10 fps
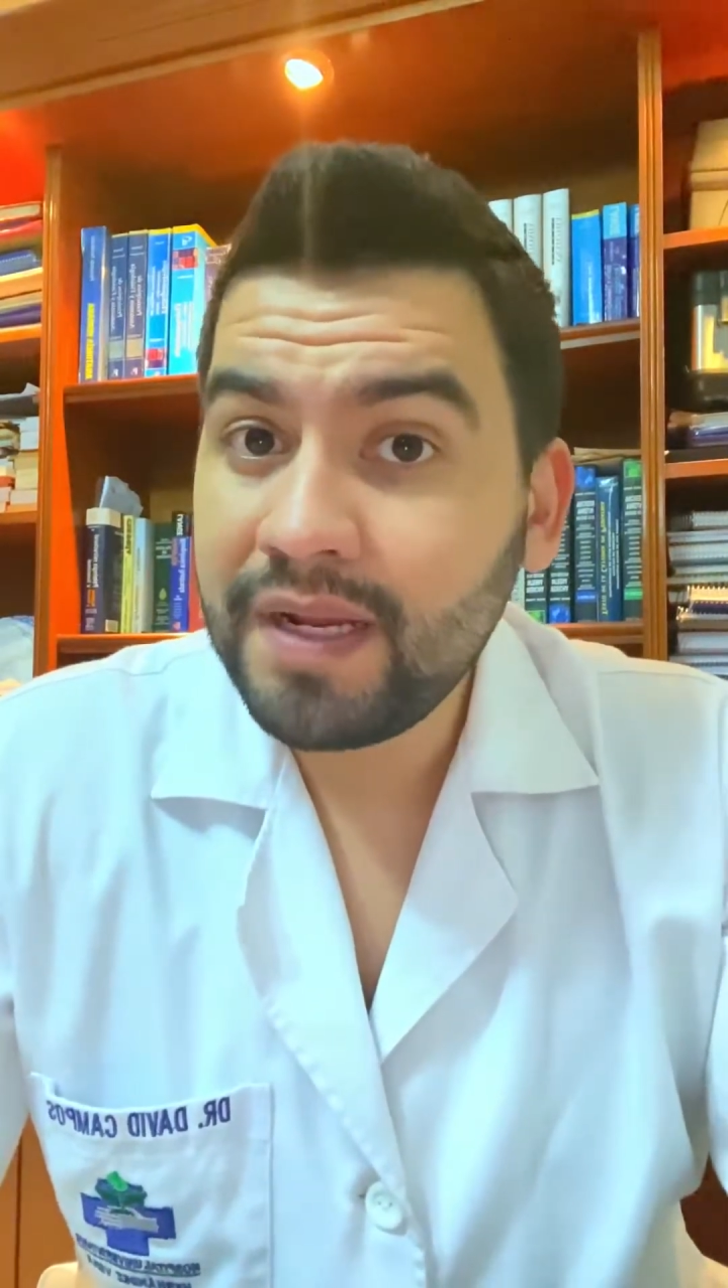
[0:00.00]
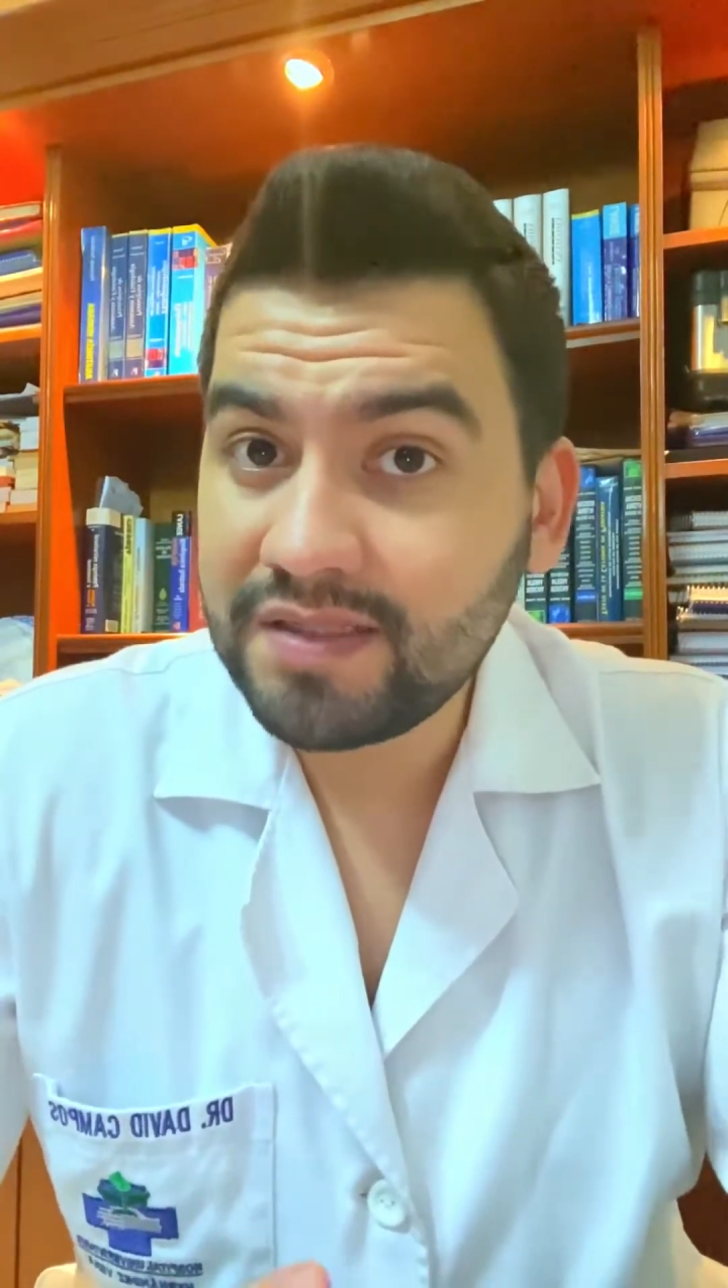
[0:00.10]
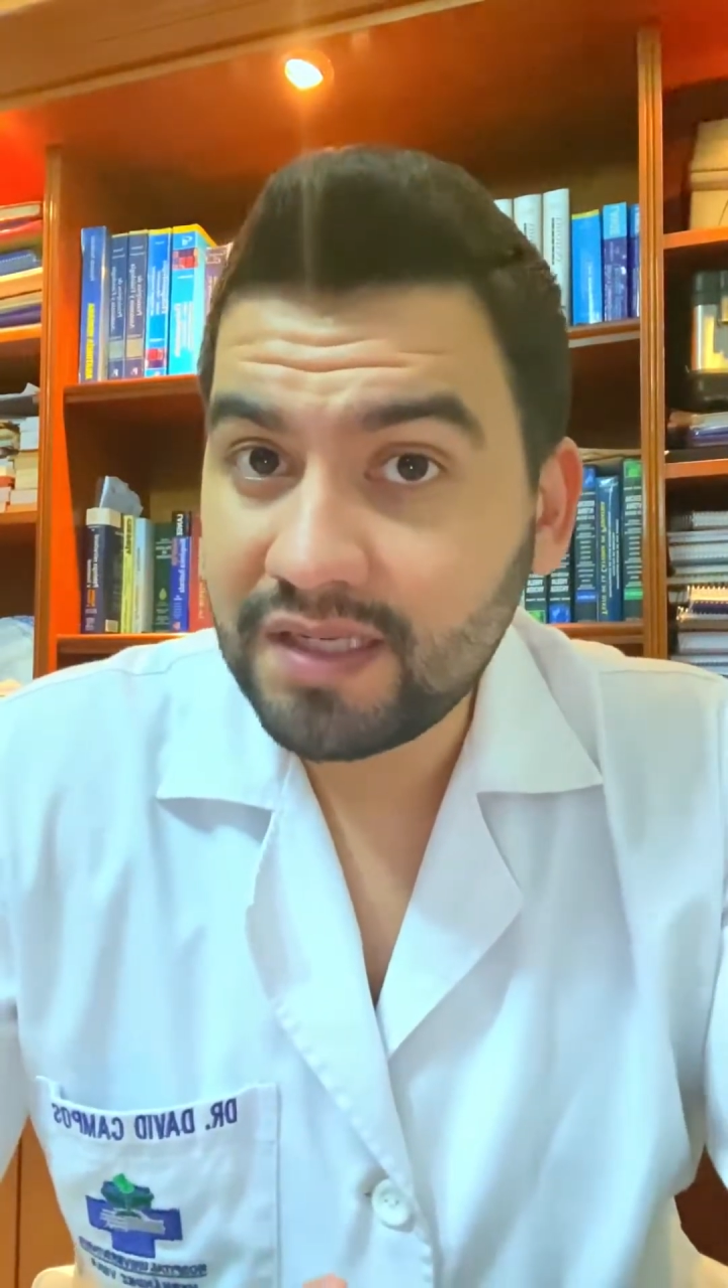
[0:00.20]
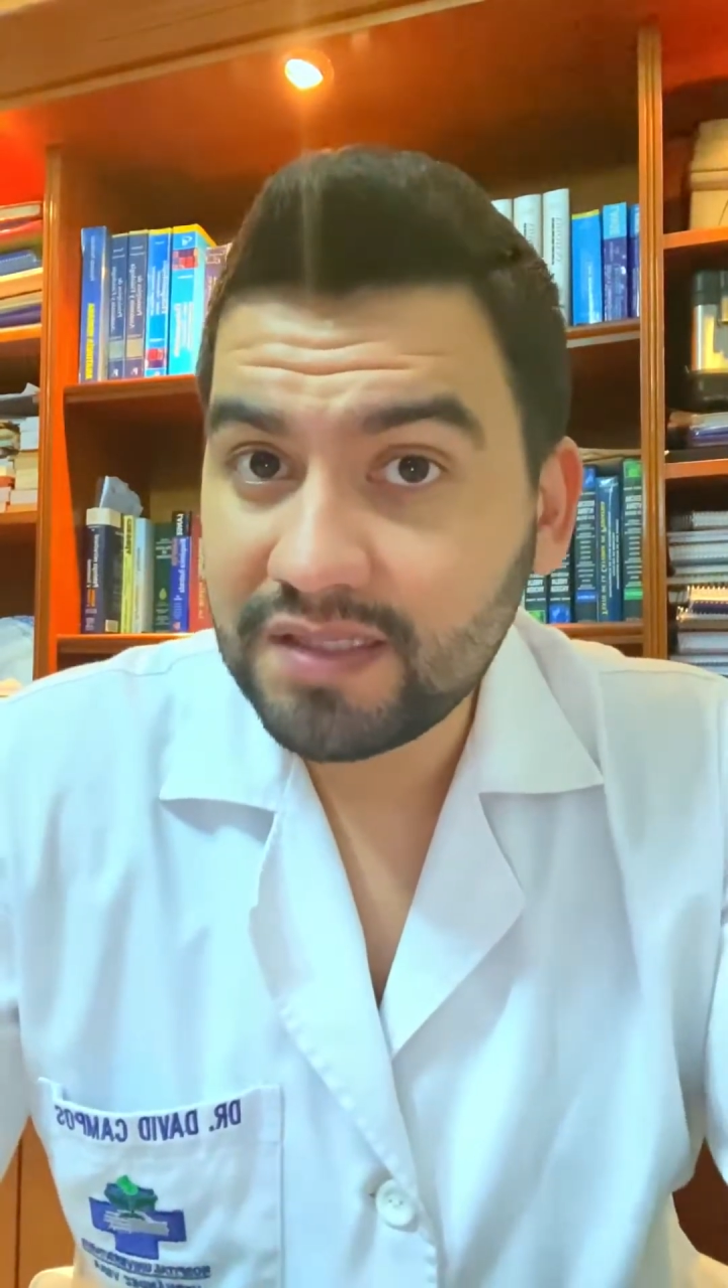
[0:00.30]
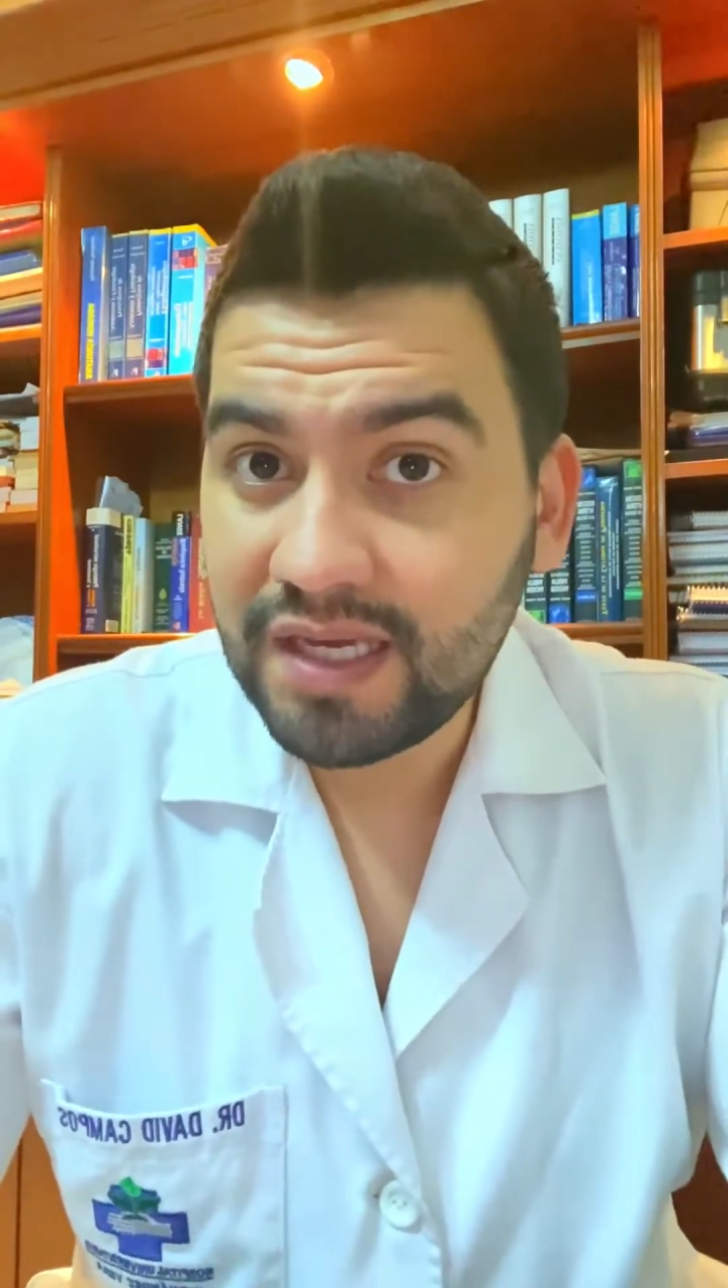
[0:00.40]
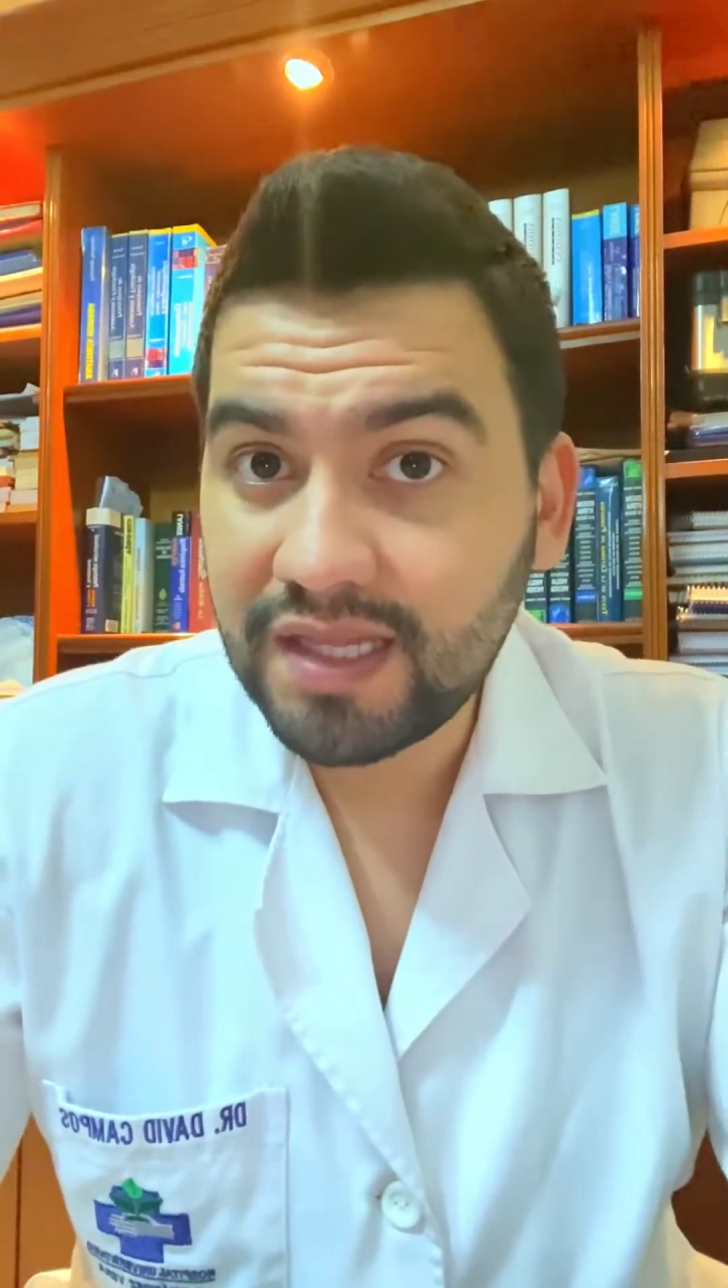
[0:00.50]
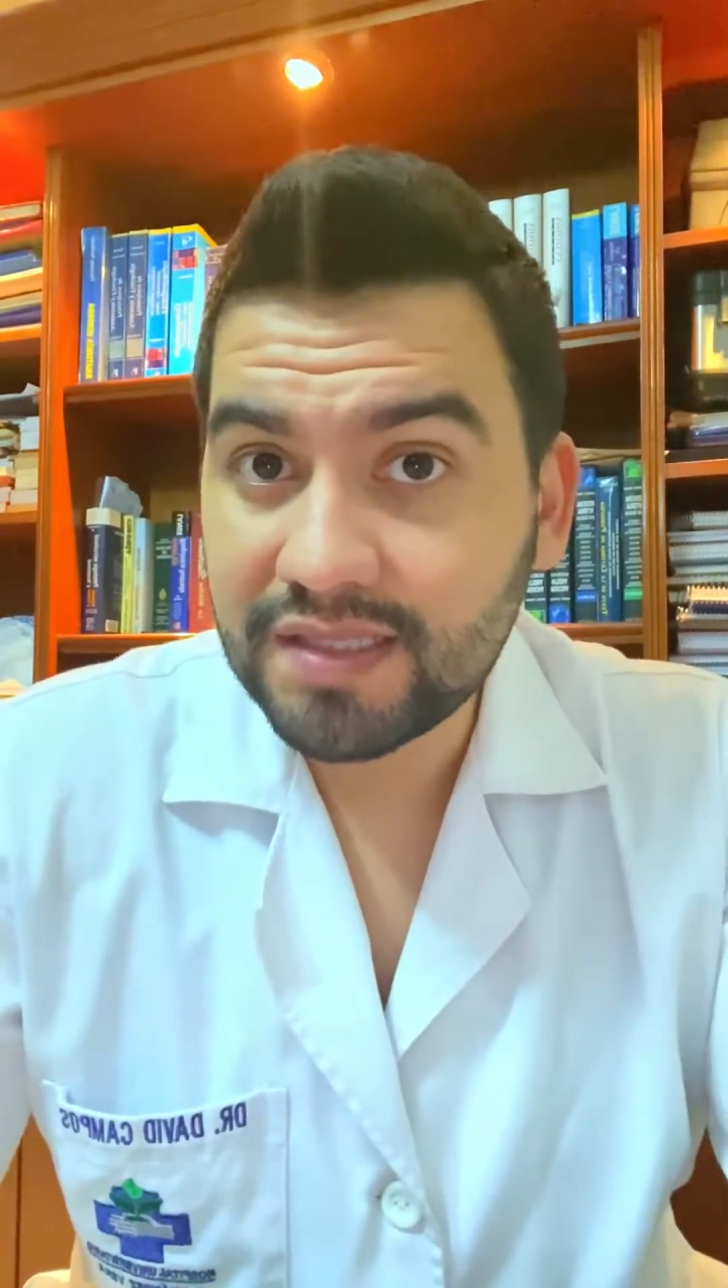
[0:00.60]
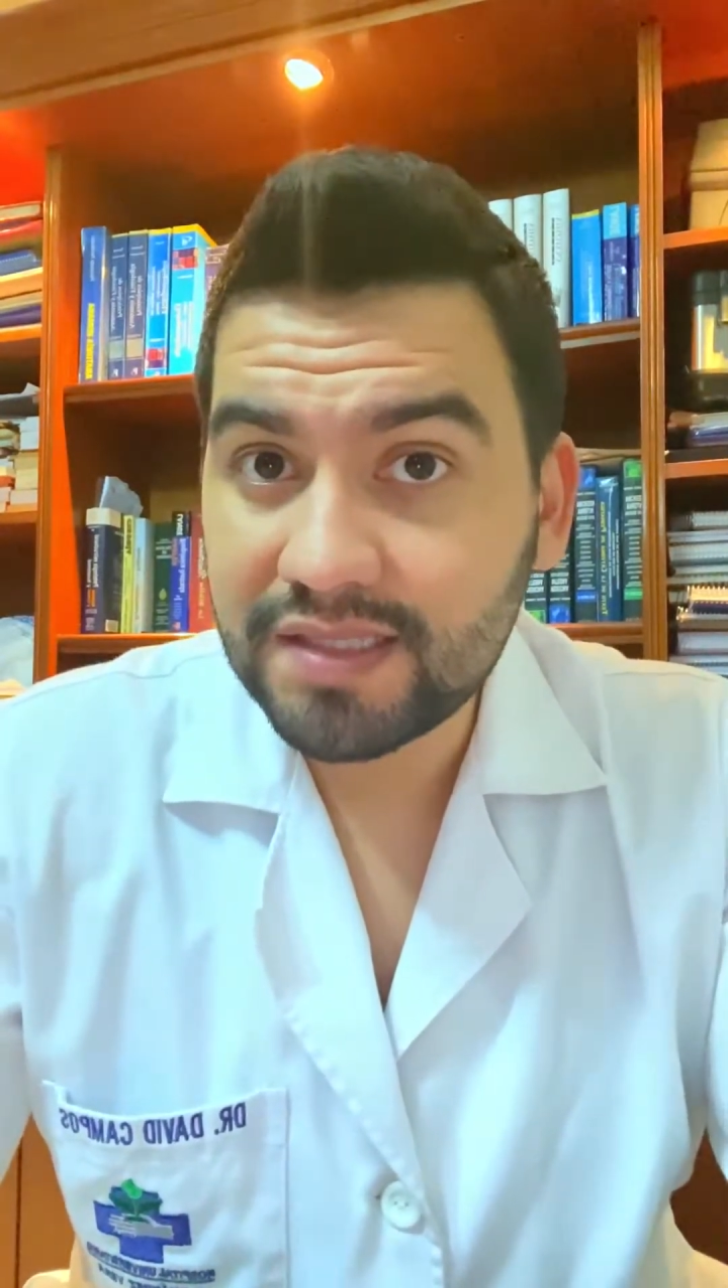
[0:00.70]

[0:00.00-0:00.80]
presence of